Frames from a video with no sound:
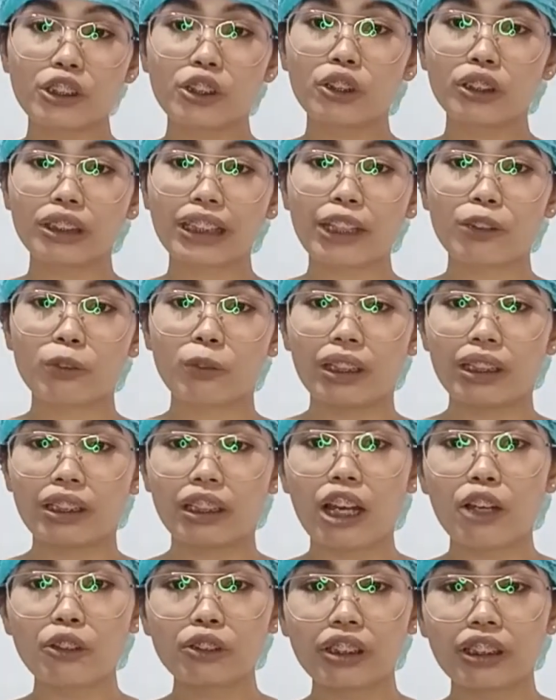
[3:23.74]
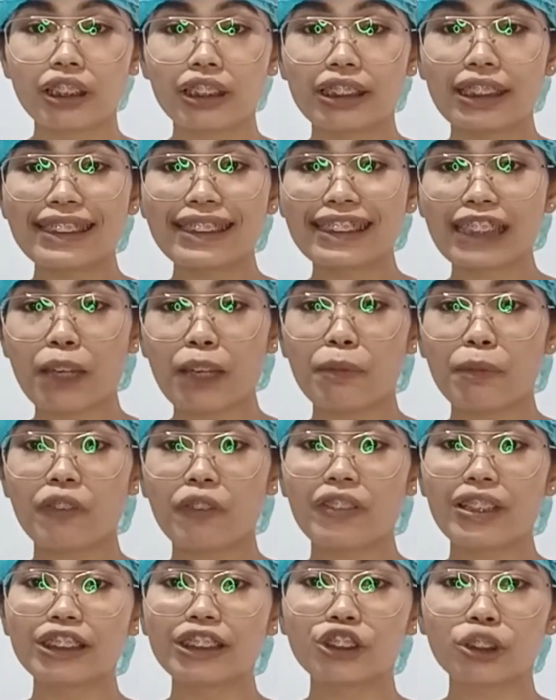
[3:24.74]
note that when encountering this type of
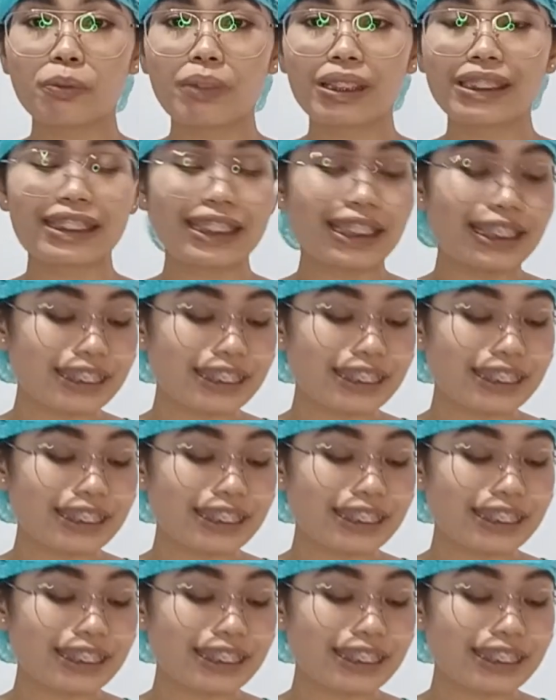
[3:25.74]
instruments